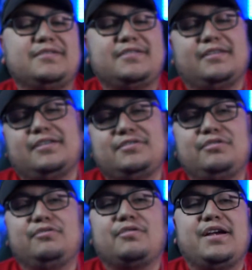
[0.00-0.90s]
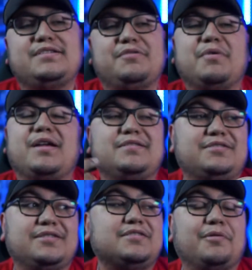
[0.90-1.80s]
It's nothing too crazy, but
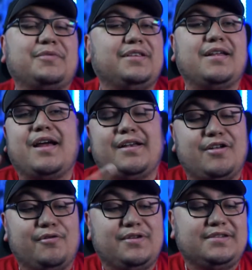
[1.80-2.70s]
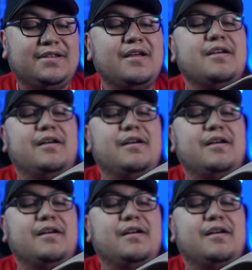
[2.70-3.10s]
it's just something that I noticed